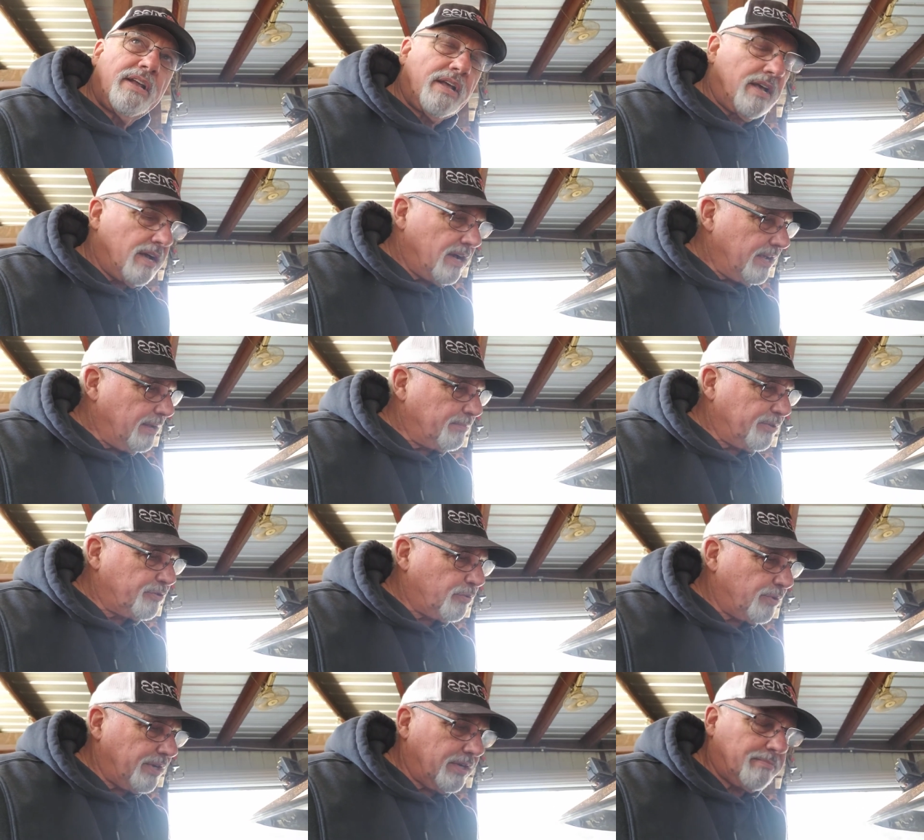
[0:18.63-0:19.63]
Uh, in
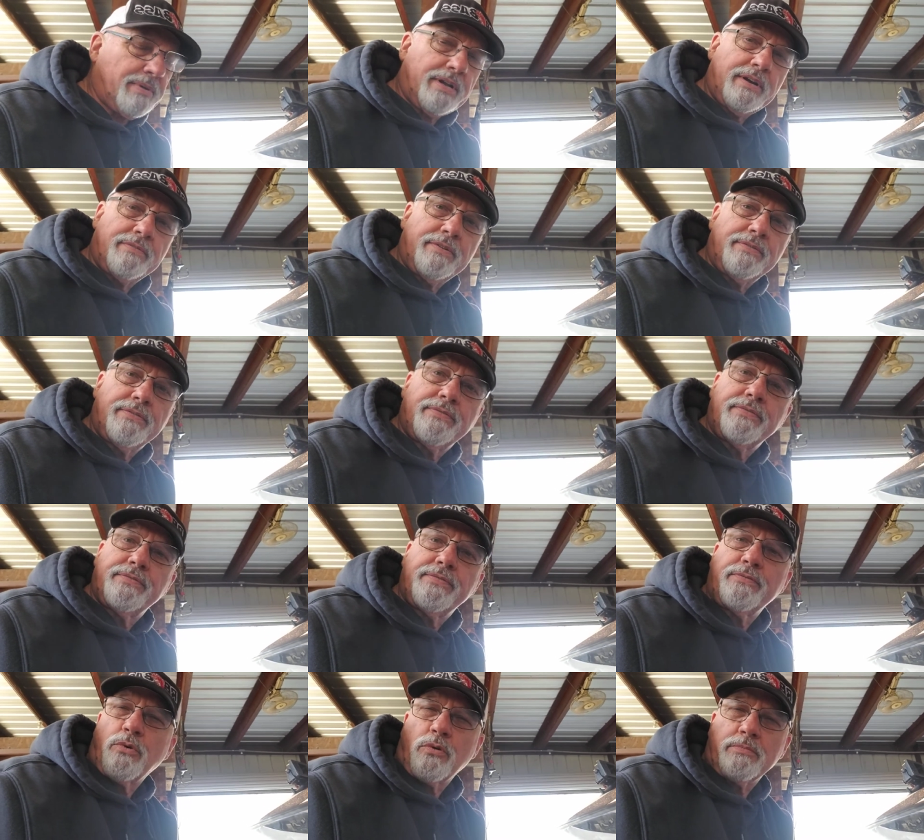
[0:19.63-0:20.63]
between, about every
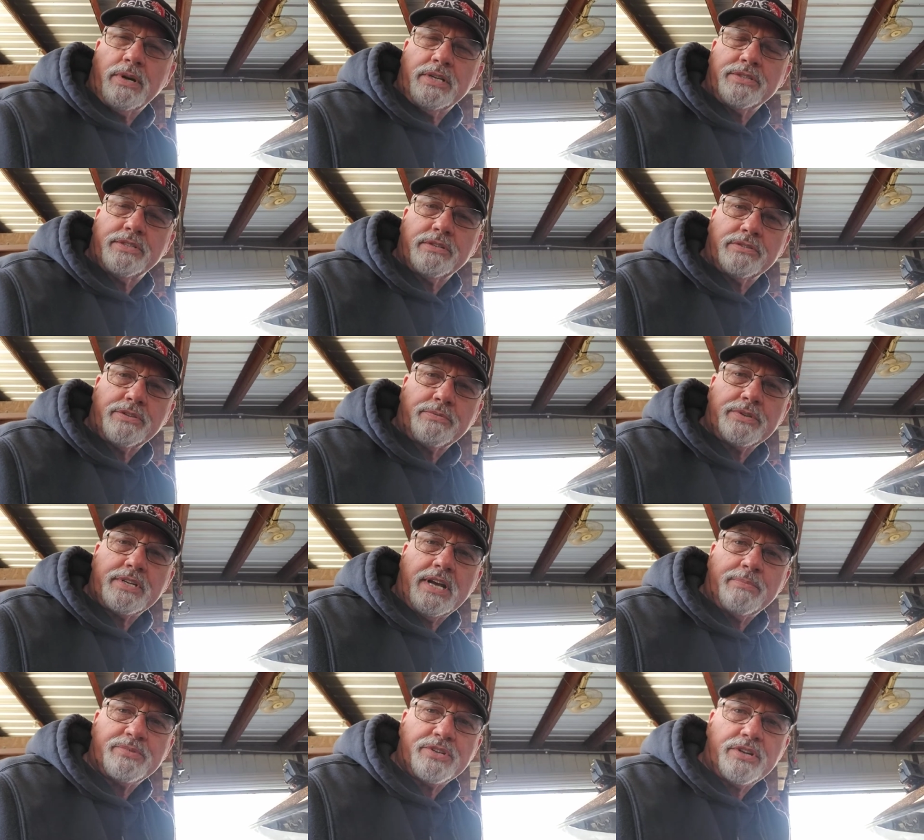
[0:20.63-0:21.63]
four months, so three
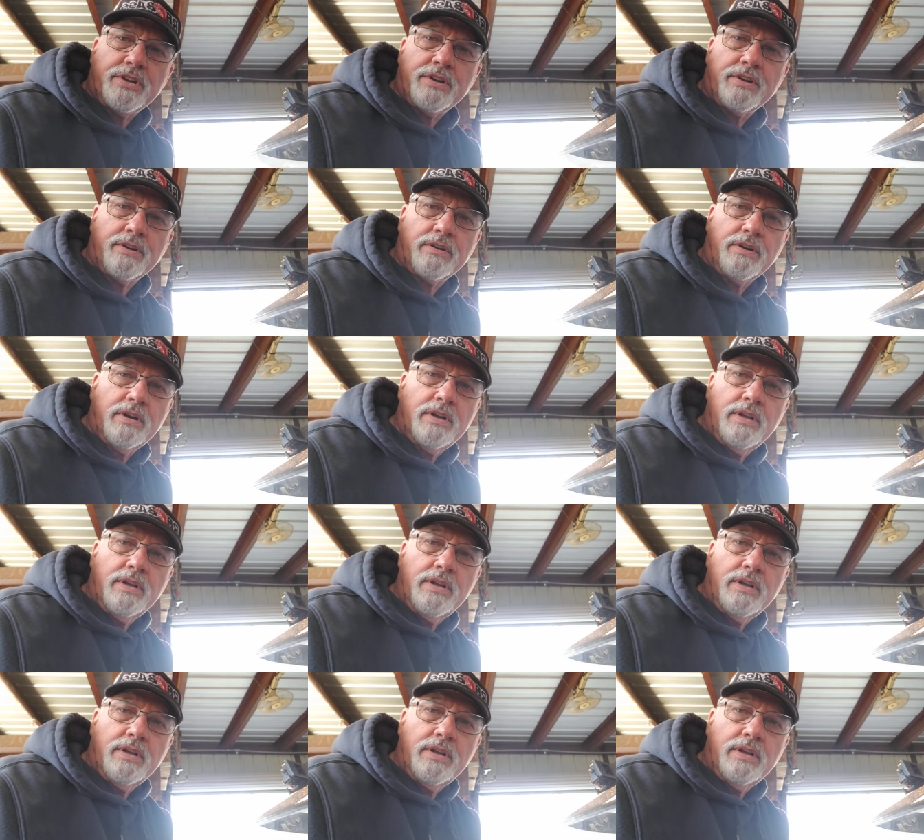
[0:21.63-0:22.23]
times a year,